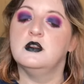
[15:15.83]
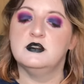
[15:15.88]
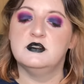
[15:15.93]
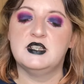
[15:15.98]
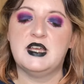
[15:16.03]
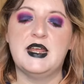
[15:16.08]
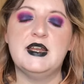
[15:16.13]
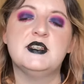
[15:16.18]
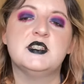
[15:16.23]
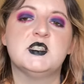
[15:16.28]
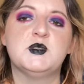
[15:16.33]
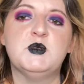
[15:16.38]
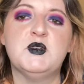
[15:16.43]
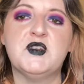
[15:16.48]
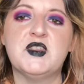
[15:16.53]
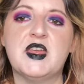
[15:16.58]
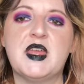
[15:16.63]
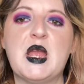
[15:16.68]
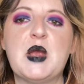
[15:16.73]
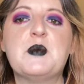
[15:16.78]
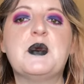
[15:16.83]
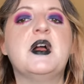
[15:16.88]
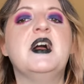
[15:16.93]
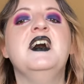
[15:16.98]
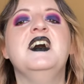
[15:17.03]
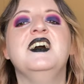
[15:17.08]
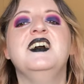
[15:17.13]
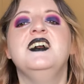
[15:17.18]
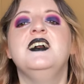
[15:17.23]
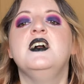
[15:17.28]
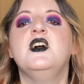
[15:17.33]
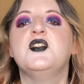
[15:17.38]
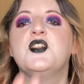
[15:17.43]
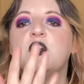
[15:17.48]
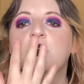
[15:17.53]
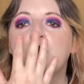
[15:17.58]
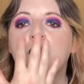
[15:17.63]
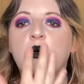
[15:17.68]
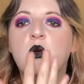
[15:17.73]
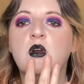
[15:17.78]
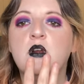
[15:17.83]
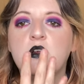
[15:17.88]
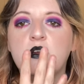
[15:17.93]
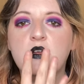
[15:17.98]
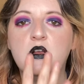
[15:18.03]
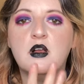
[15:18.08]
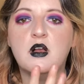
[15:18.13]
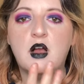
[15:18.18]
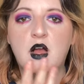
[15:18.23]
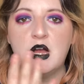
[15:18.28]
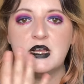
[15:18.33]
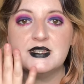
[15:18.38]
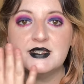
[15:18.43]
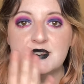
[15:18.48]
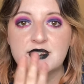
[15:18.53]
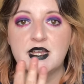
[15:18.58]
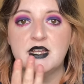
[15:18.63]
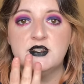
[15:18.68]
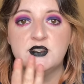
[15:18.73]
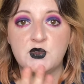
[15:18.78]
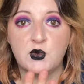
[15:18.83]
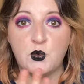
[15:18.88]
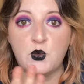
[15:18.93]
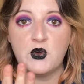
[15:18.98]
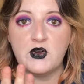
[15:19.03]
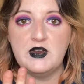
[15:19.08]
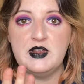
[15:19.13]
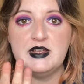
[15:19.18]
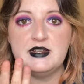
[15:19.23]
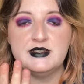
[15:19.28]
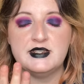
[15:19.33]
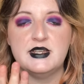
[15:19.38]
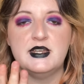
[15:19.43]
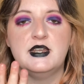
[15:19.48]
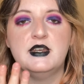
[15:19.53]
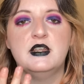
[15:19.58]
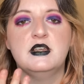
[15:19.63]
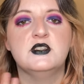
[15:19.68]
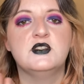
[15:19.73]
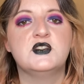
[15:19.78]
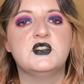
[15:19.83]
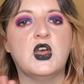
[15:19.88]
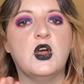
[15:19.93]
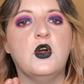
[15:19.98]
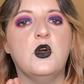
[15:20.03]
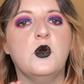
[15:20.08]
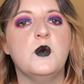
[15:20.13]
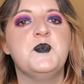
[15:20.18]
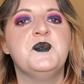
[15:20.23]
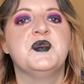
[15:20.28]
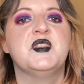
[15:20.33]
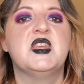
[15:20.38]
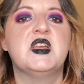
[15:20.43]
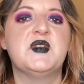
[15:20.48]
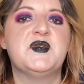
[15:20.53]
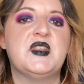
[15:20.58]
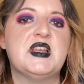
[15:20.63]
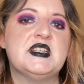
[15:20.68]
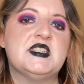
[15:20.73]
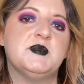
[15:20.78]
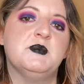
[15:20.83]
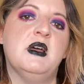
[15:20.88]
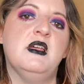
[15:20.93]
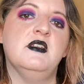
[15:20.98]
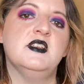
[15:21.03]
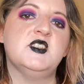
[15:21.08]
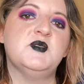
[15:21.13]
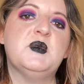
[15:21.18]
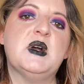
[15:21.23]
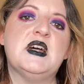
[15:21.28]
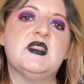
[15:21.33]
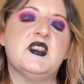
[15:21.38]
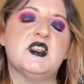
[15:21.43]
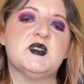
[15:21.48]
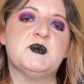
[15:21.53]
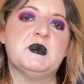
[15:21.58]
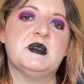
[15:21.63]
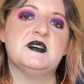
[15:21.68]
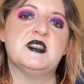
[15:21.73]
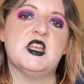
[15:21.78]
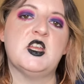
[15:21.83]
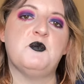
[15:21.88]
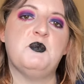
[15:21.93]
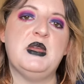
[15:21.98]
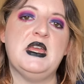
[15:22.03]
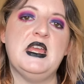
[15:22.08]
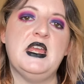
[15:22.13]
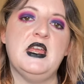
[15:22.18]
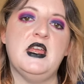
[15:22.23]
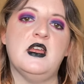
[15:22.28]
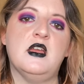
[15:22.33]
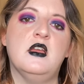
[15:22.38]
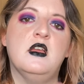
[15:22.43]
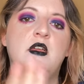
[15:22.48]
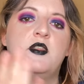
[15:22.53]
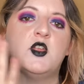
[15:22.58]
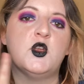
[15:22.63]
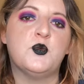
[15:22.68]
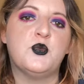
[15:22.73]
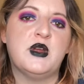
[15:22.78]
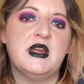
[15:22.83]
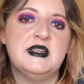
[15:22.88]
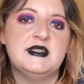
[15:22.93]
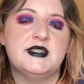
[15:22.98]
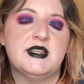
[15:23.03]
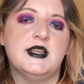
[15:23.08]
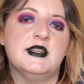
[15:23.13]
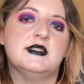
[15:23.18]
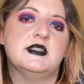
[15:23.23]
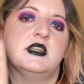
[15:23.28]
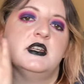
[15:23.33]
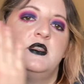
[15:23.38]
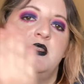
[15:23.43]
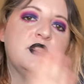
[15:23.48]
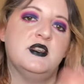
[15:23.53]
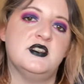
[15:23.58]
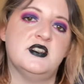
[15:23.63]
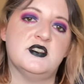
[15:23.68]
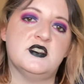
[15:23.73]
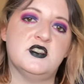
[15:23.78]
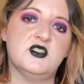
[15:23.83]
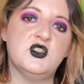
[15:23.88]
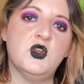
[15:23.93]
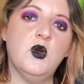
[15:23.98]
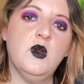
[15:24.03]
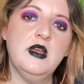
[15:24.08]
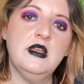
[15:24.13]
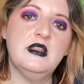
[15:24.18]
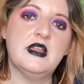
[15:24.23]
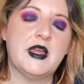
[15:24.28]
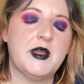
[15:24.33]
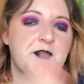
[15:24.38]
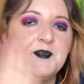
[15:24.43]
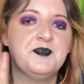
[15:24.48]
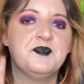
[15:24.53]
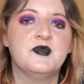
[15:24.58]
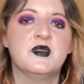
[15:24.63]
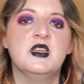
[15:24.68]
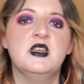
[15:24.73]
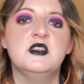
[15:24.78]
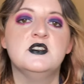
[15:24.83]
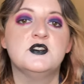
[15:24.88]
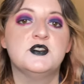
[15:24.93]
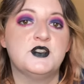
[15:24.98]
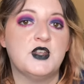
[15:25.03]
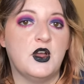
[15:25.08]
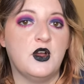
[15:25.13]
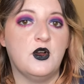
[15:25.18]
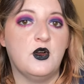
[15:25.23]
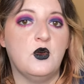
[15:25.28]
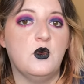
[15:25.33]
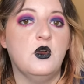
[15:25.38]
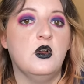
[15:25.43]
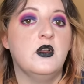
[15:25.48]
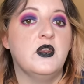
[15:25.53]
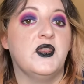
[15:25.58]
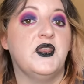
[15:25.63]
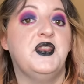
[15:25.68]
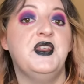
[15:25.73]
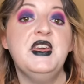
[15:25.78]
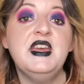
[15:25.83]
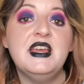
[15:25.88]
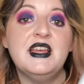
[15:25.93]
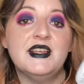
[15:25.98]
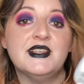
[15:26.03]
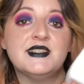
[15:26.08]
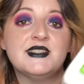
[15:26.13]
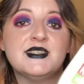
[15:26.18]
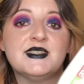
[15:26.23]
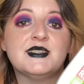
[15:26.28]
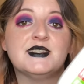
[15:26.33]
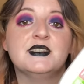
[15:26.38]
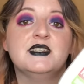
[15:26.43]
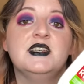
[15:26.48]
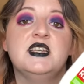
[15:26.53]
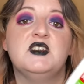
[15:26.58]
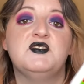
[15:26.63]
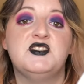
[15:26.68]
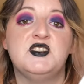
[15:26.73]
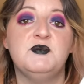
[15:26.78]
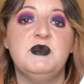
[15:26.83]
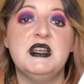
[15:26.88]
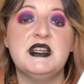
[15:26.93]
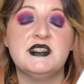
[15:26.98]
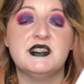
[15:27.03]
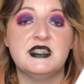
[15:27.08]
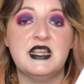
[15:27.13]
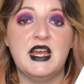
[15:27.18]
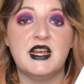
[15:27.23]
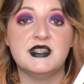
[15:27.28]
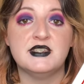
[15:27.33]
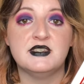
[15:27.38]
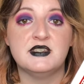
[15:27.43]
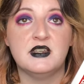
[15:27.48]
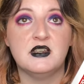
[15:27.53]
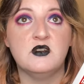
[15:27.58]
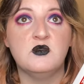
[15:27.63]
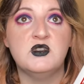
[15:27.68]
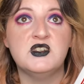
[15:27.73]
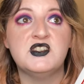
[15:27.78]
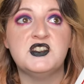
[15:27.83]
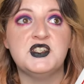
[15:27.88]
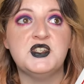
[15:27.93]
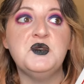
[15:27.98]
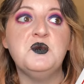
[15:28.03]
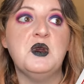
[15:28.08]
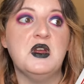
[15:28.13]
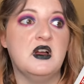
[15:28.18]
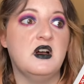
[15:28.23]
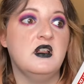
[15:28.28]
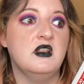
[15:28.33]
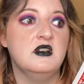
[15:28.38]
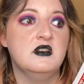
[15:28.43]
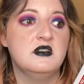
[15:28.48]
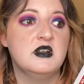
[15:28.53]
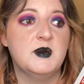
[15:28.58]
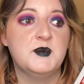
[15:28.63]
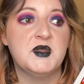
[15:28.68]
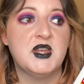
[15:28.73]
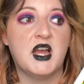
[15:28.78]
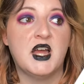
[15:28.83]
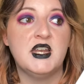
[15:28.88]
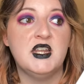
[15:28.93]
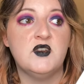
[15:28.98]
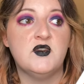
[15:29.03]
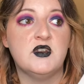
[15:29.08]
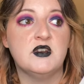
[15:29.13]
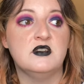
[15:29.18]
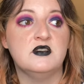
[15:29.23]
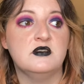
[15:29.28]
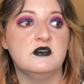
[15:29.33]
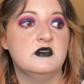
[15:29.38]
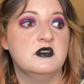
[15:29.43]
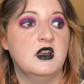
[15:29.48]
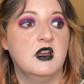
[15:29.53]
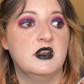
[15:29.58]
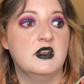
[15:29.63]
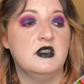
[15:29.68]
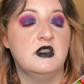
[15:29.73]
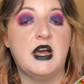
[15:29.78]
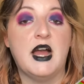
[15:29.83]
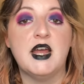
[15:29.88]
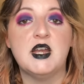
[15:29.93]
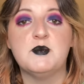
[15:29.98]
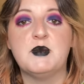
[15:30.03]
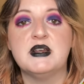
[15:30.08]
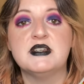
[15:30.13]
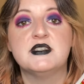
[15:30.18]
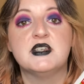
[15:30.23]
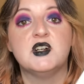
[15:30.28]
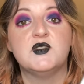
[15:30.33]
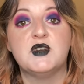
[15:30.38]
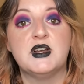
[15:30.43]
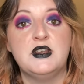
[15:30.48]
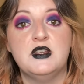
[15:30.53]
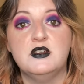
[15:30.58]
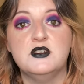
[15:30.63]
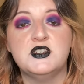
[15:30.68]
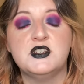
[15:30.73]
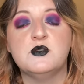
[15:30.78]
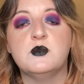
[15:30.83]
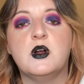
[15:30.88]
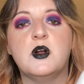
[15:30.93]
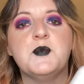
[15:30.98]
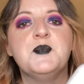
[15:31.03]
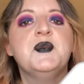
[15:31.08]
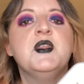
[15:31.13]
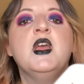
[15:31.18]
Titus is moving the camera. They're more scent oriented. So if they smell a spot that smells like pee, their brain says, this is the toilet. So this, if she makes an accident, which she will, I'm not even gonna lie to myself, I know she will.